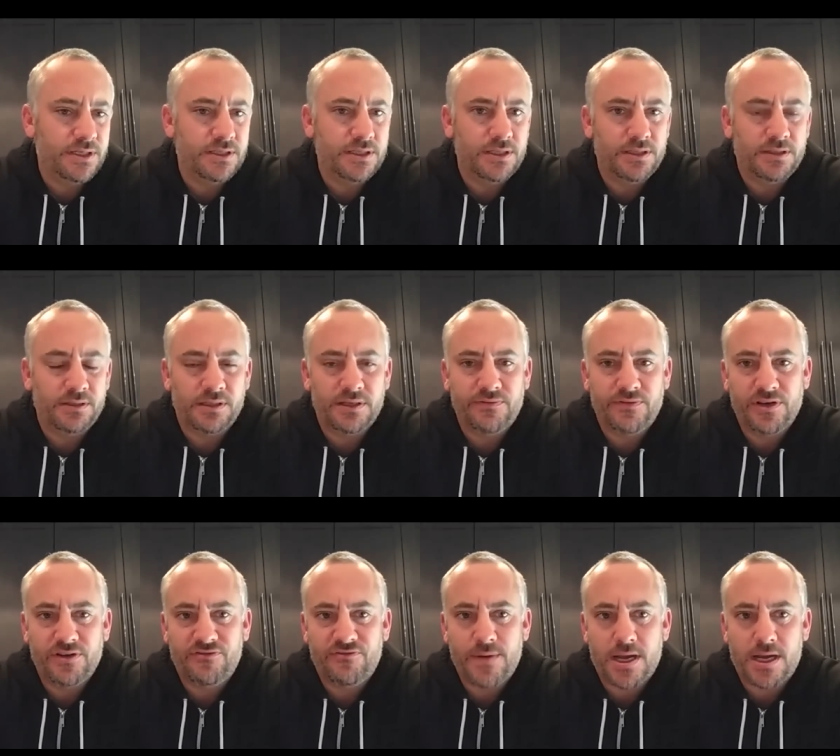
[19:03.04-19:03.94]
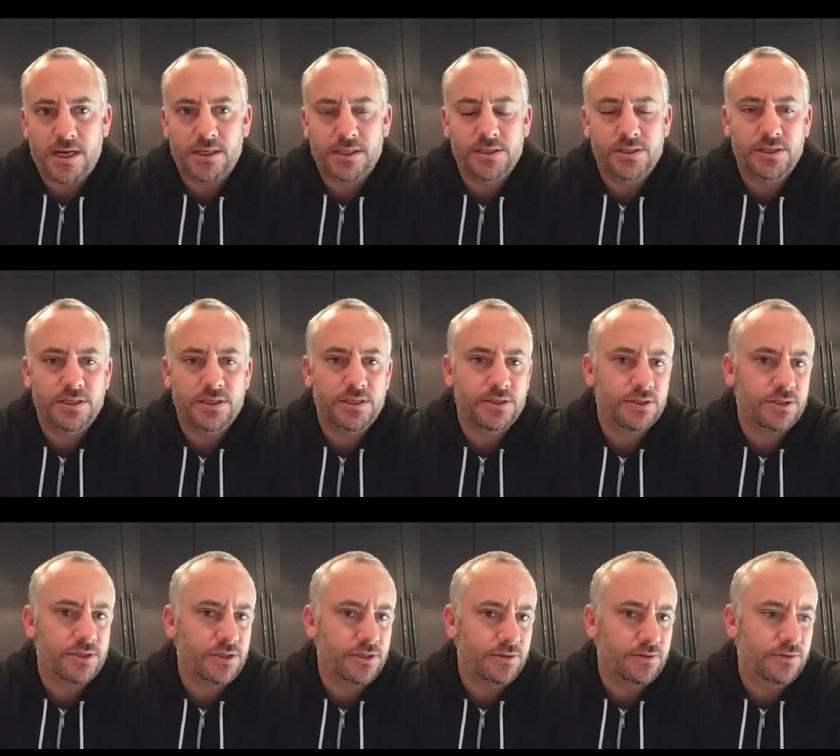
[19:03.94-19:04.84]
and delivering packages
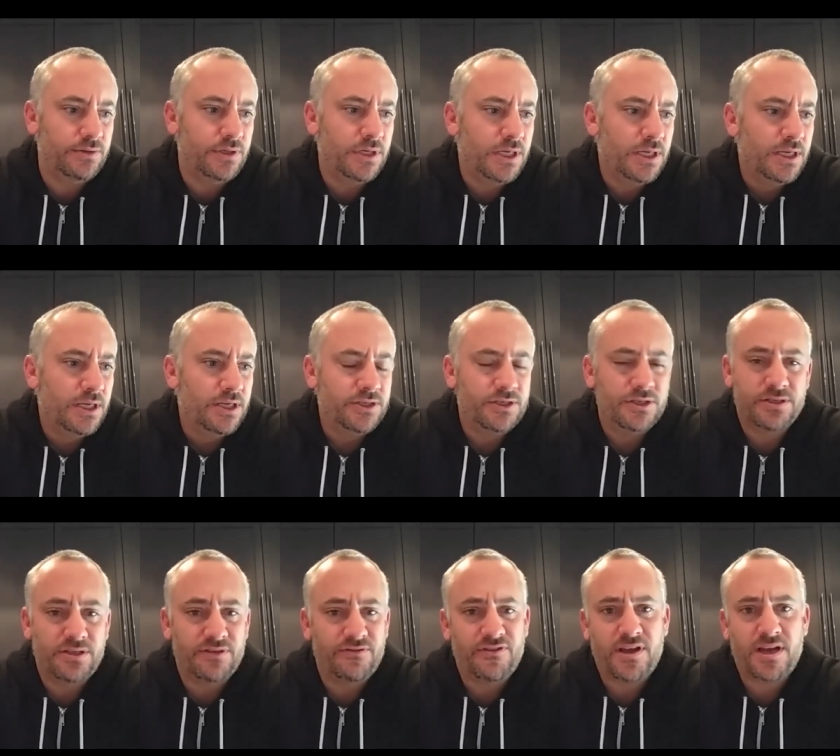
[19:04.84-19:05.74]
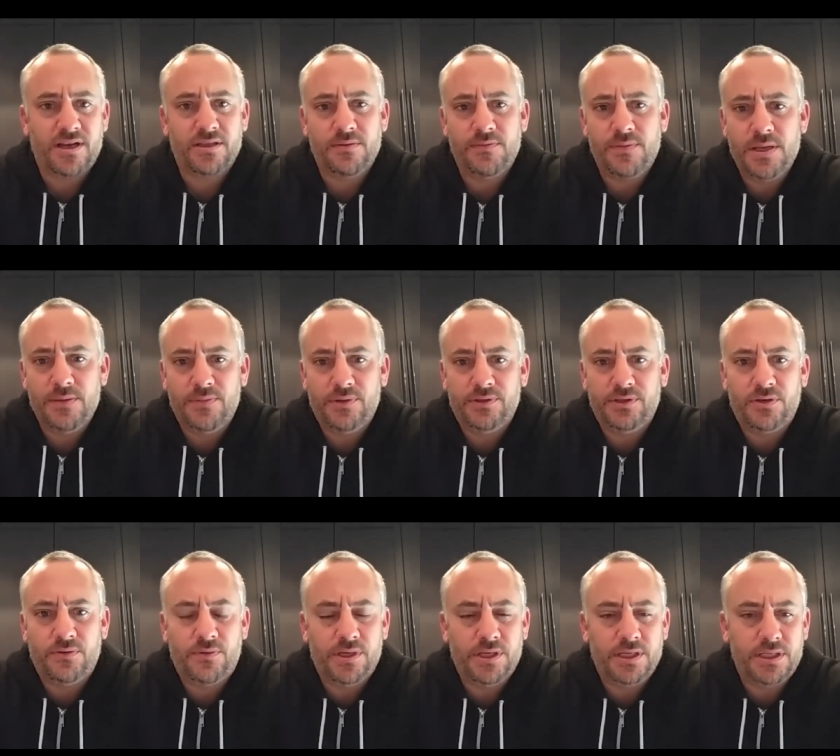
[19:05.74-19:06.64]
to just the fact that people
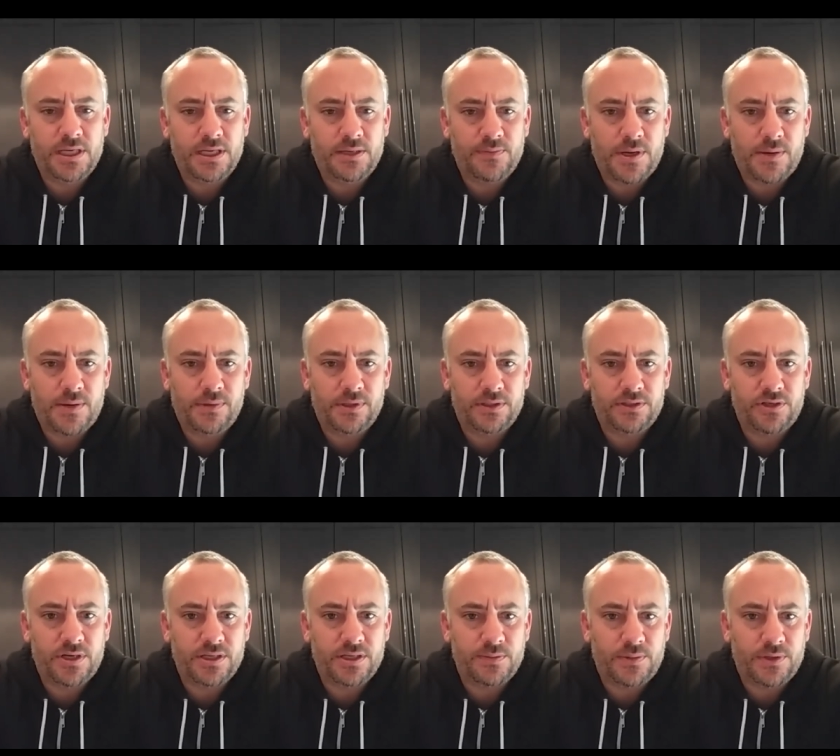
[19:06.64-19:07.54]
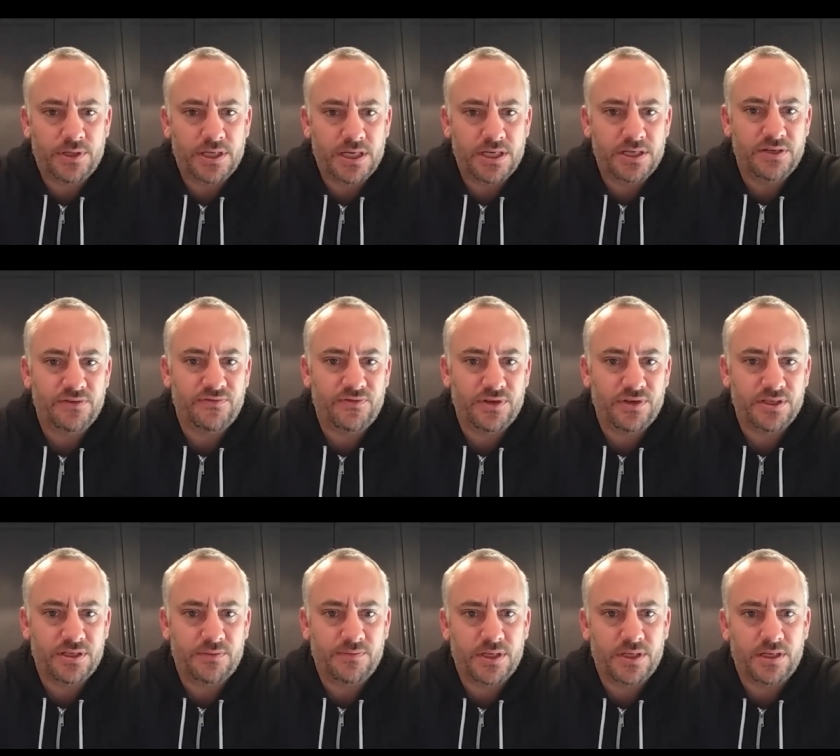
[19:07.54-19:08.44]
don't want to take public transportation for
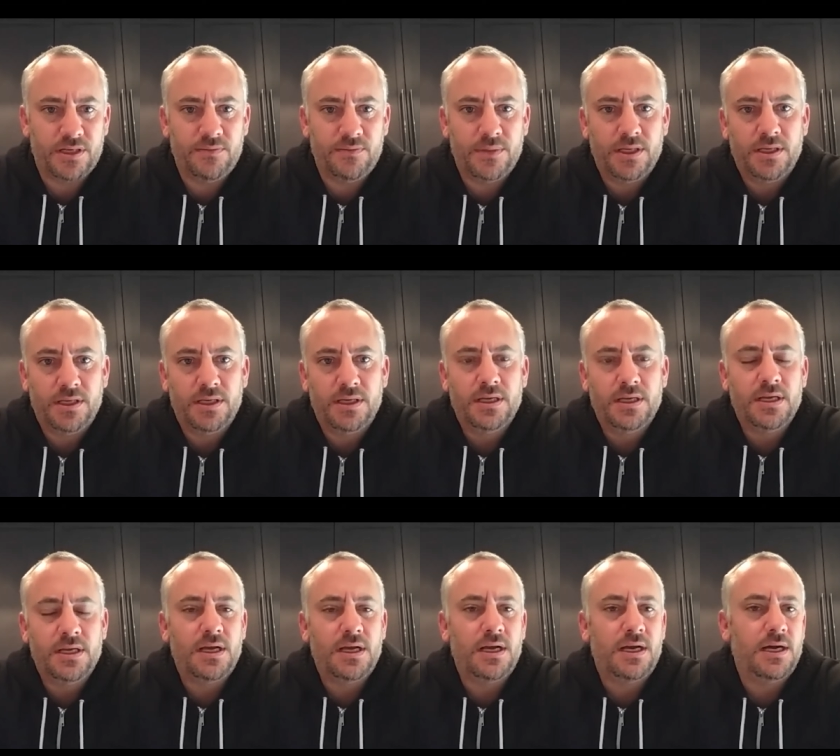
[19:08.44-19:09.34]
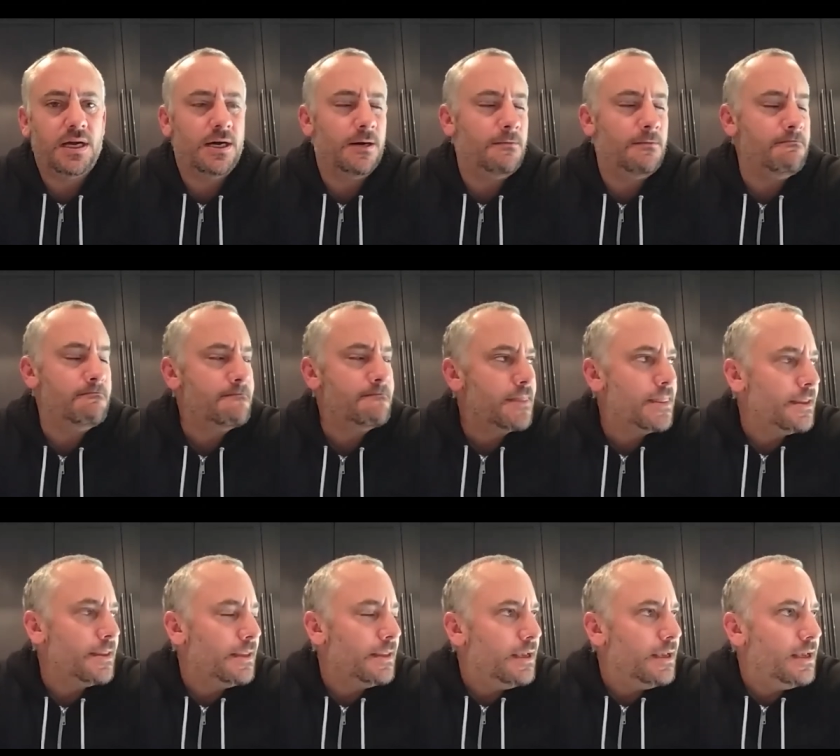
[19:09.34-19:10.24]
some time. Um,
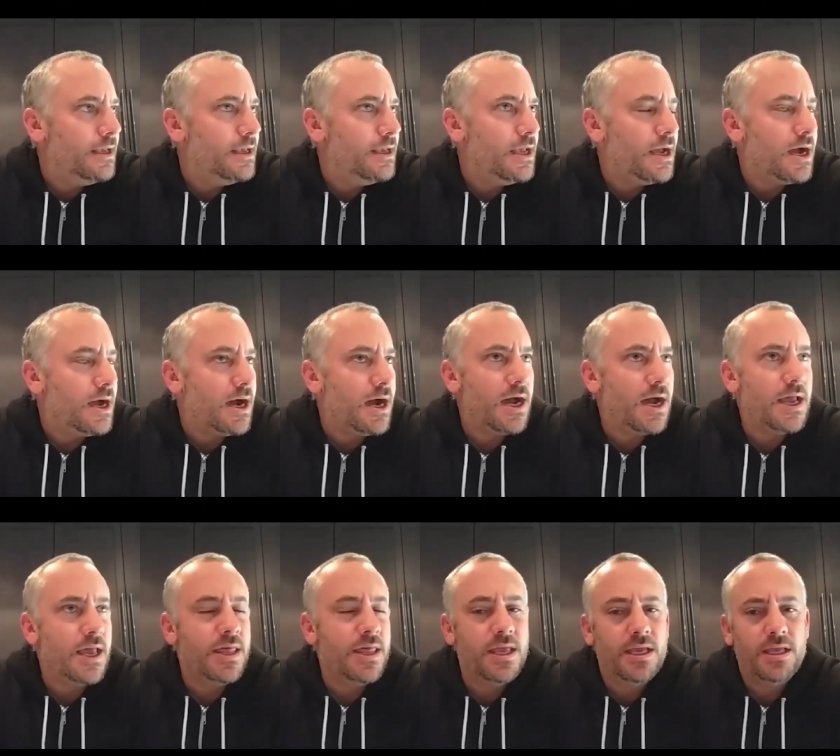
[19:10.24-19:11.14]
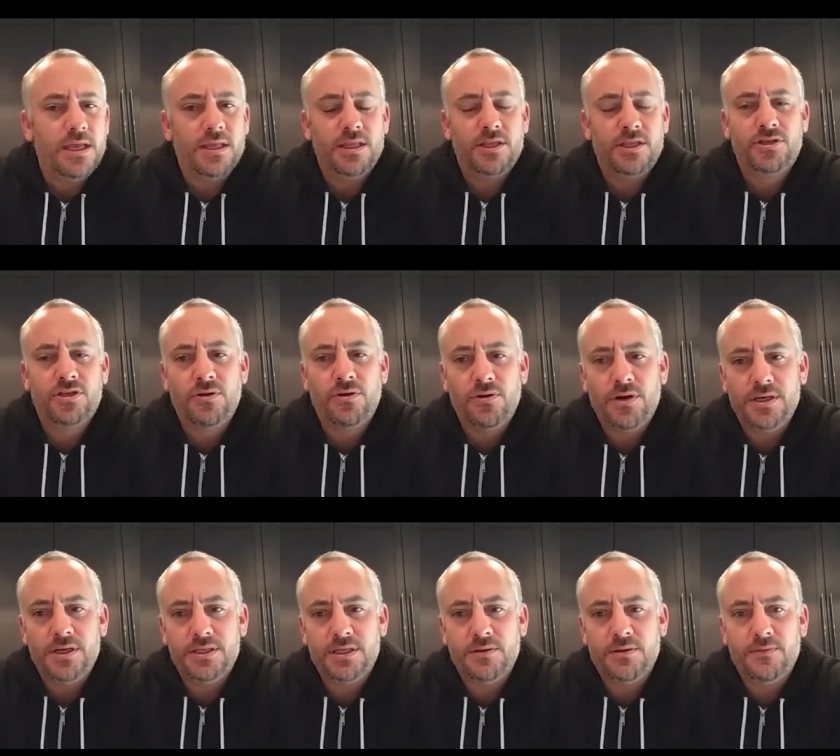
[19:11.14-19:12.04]
I think
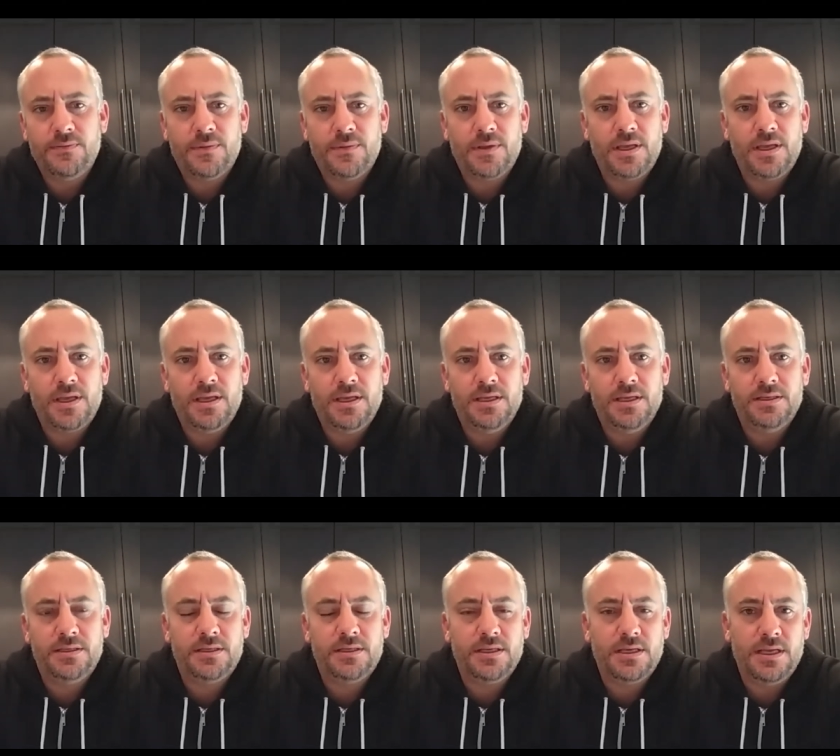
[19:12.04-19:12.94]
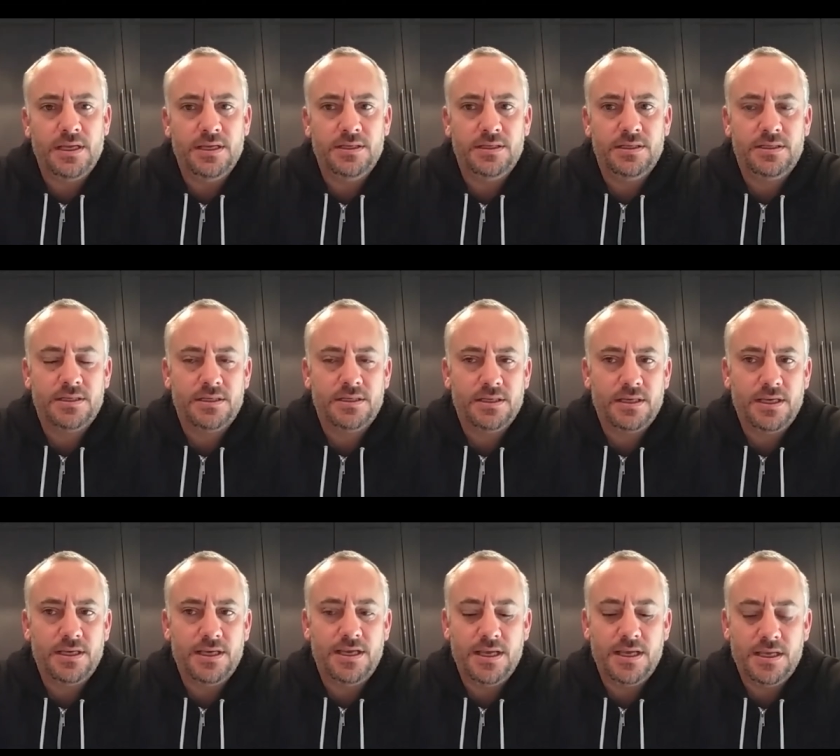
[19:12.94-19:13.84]
tourism is is
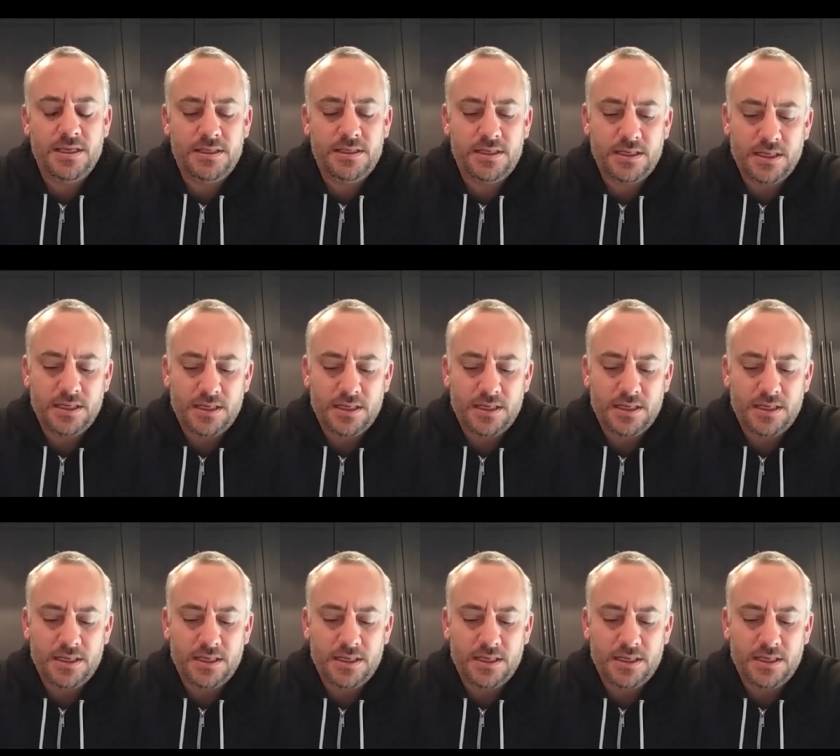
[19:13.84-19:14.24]
is